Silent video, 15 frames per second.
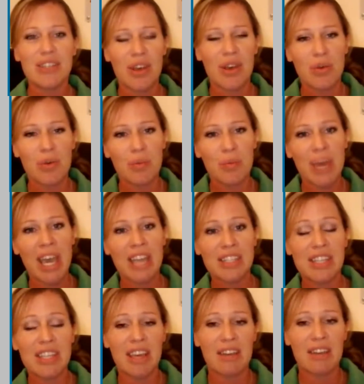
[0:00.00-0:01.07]
So we
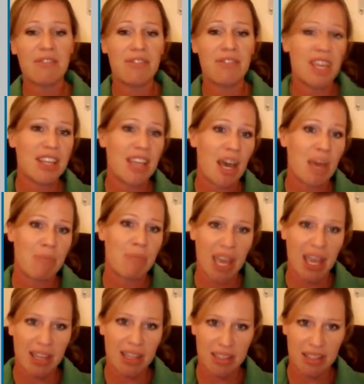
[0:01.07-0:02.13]
actually then feed that
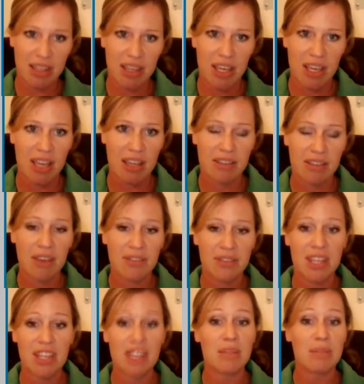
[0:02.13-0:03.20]
back to the dive
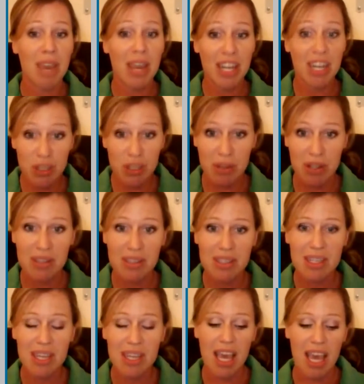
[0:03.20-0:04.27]
centre management
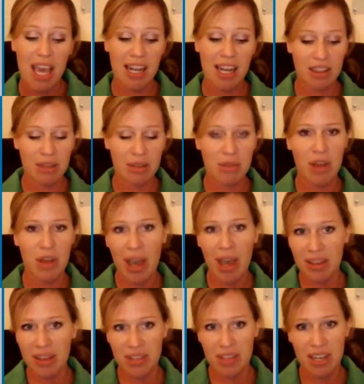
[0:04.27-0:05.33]
and let them know
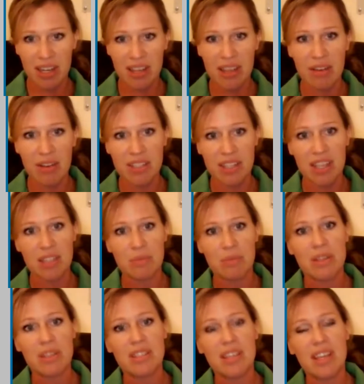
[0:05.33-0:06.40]
how they've done in their
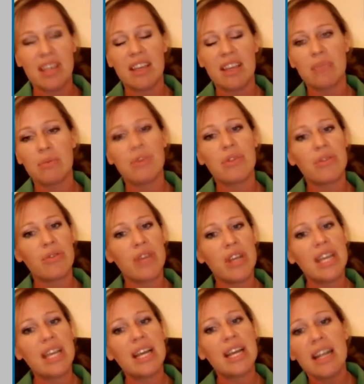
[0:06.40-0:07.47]
assessment and give them
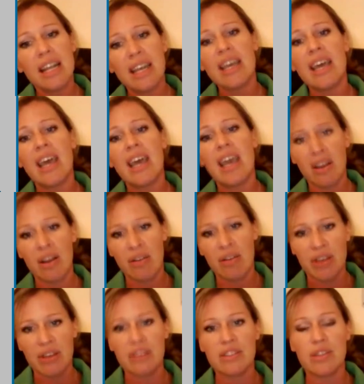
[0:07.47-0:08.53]
3 clear
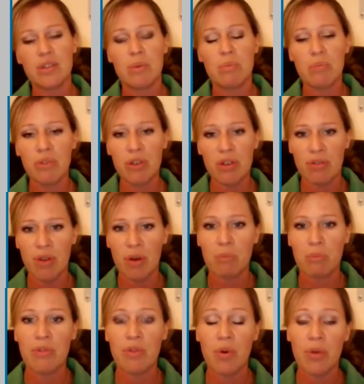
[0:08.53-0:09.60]
areas to improve
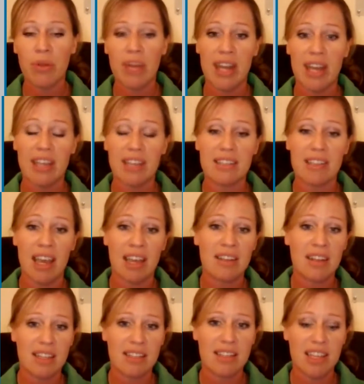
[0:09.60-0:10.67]
on before their next
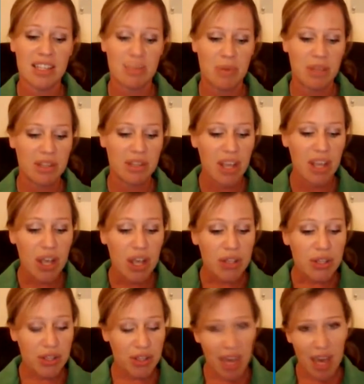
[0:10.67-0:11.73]
annual assessment.
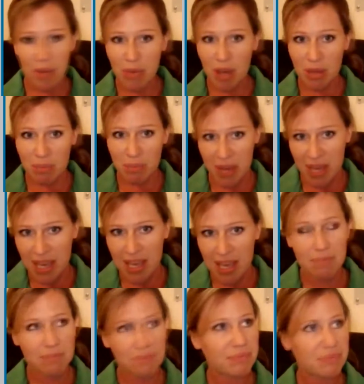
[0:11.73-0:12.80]
So that might
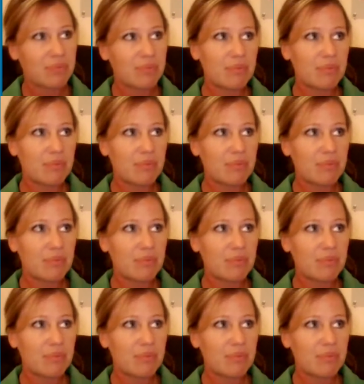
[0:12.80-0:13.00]
be,